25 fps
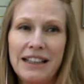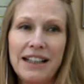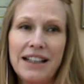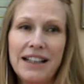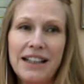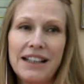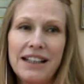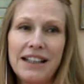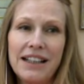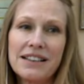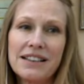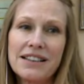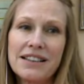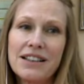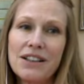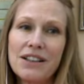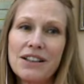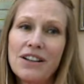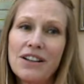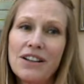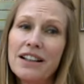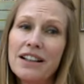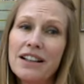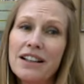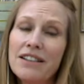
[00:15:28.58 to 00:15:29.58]
And so
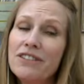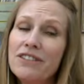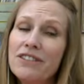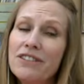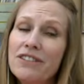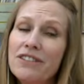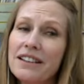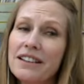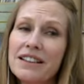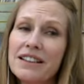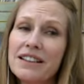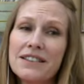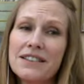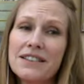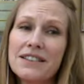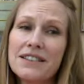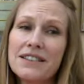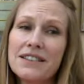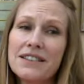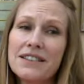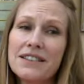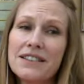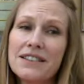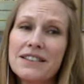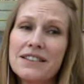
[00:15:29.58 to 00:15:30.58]
I find that these
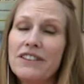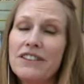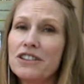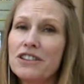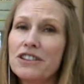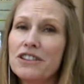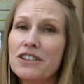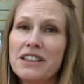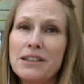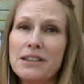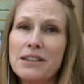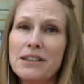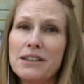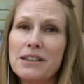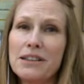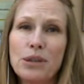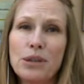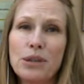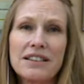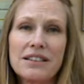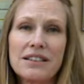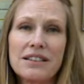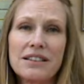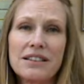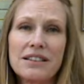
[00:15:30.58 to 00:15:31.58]
5 energies in
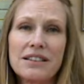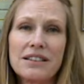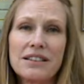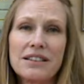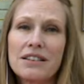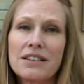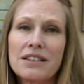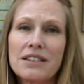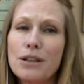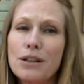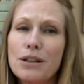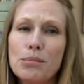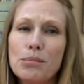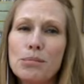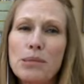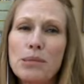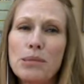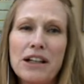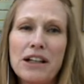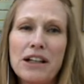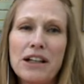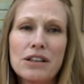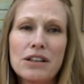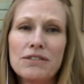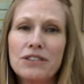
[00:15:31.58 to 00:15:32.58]
practice are so
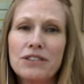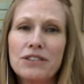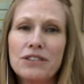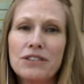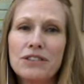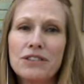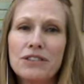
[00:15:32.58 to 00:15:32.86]
powerful,